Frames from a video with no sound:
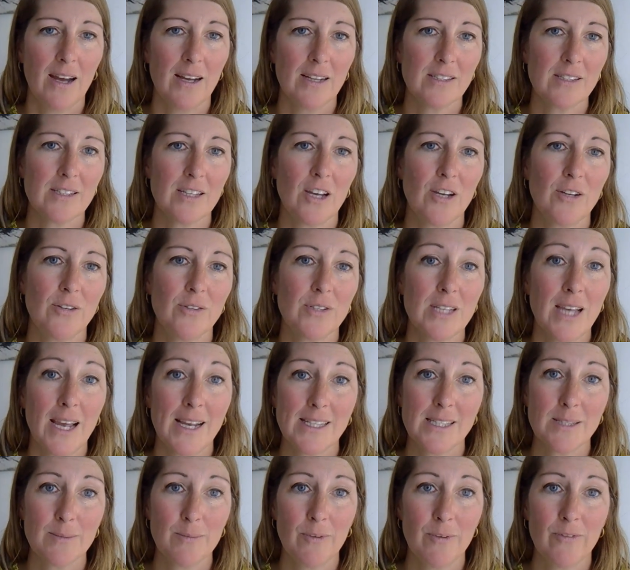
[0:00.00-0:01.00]
So
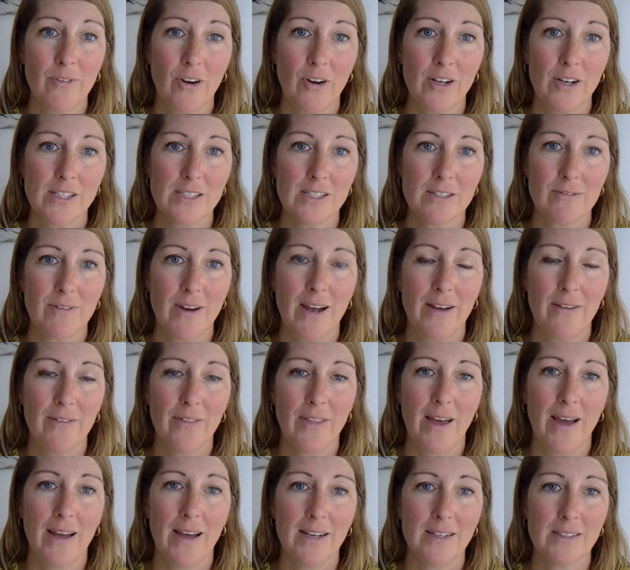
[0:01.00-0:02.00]
take some advice around
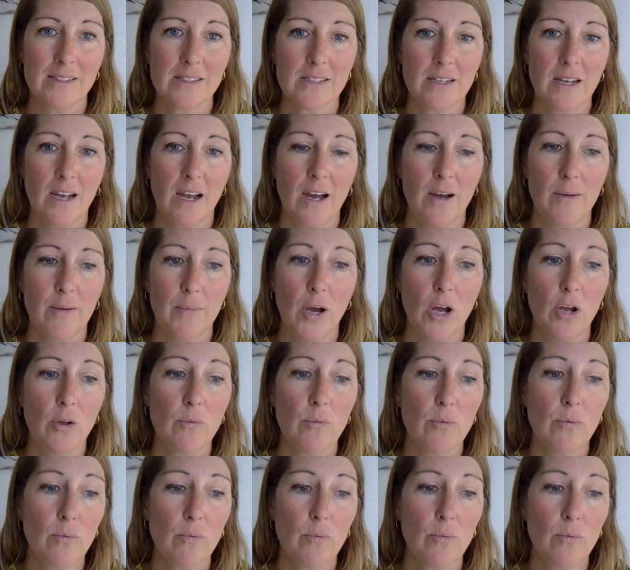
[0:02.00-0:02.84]
that.